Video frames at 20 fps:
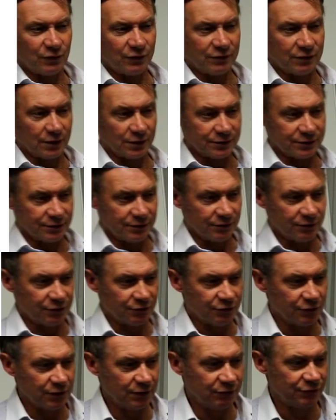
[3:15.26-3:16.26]
We've got
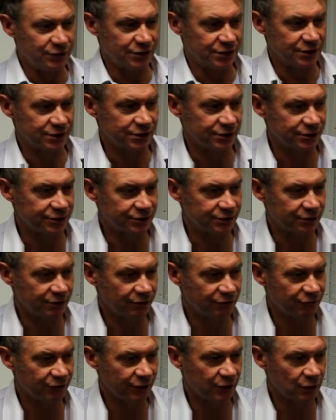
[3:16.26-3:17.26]
three resistors,
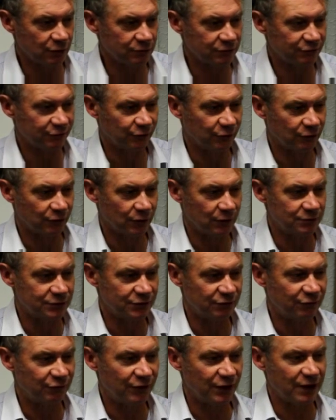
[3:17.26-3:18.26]
3 ohms, 4 ohms
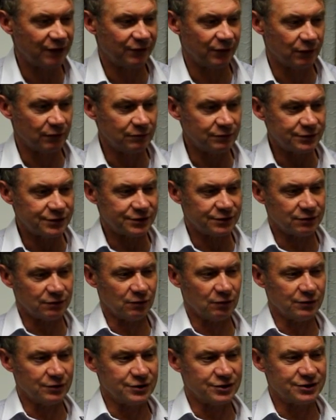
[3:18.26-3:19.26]
and 5 ohms,
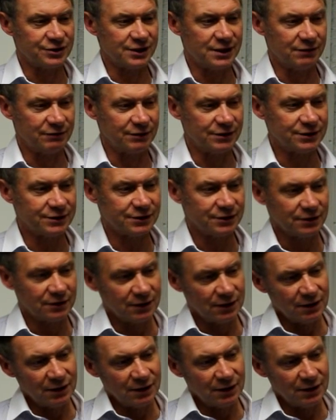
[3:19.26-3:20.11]
all in series.